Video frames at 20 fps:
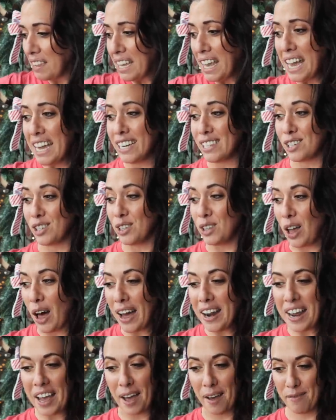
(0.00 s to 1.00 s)
And it's a
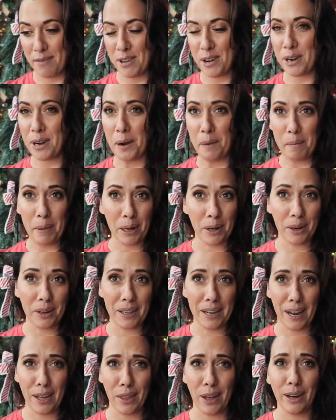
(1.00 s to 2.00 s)
lot heavier and bigger
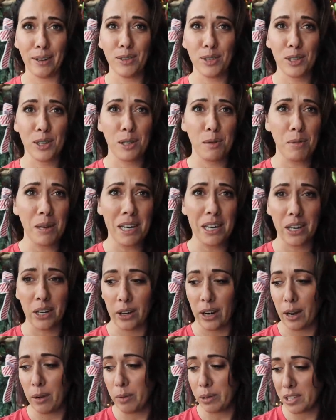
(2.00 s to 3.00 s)
than I thought it was gonna be.
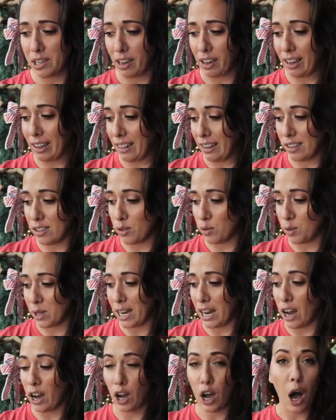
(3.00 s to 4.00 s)
Here I was thinking this was
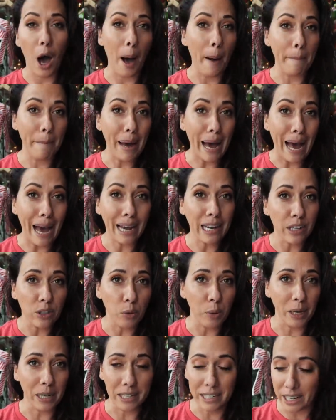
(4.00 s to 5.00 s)
like a
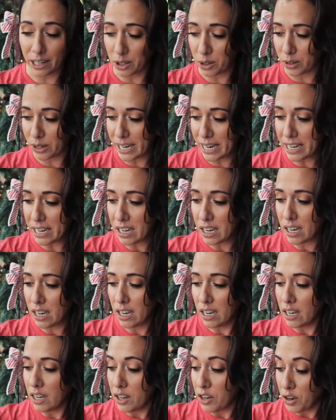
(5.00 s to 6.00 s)
compact way to decorate.
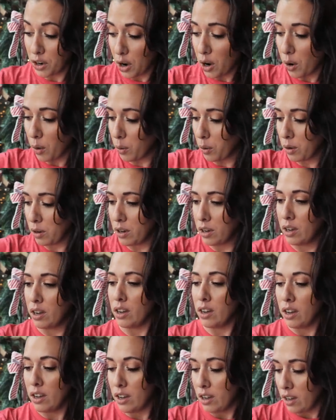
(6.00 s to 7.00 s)
No.
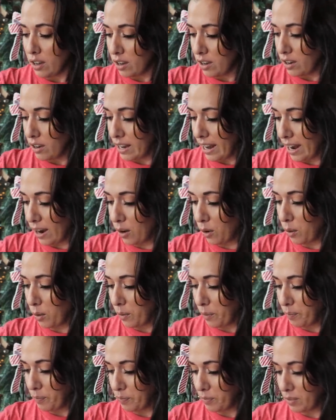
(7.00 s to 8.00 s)
Now,
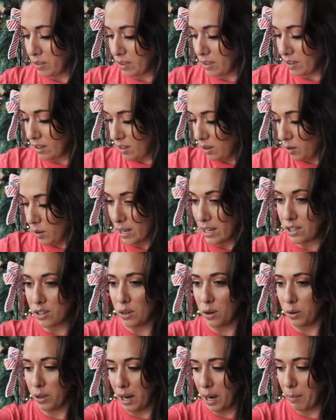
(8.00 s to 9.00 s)
you guys
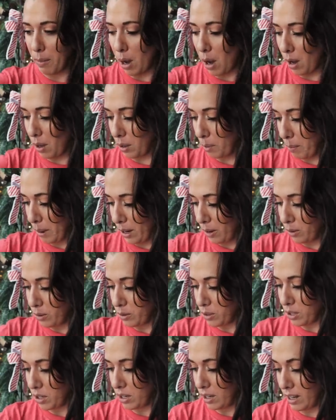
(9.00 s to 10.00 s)
know that I'm all
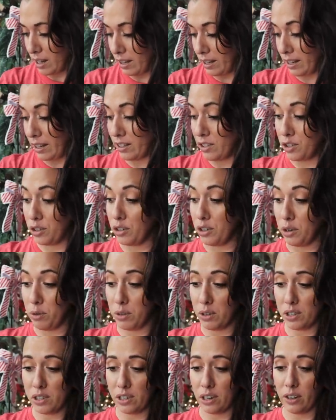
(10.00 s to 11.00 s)
about, unless you're new
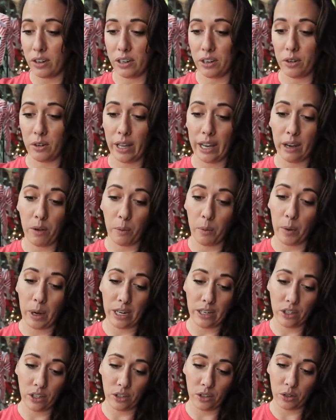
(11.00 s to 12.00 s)
this year and you're like,
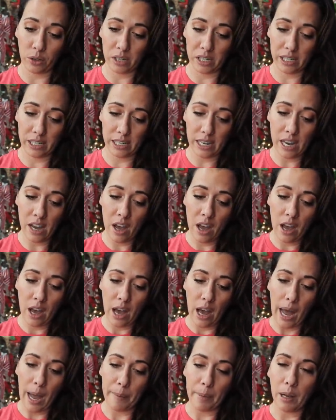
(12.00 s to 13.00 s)
wait, she's crazy.
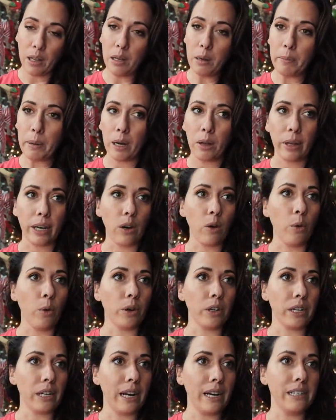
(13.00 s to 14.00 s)
I'm all about like
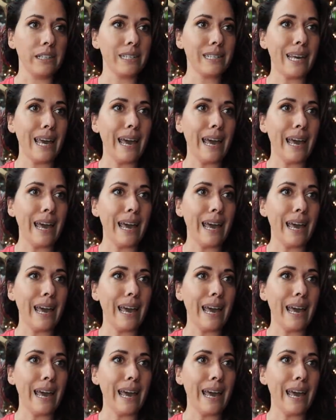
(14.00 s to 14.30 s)
organized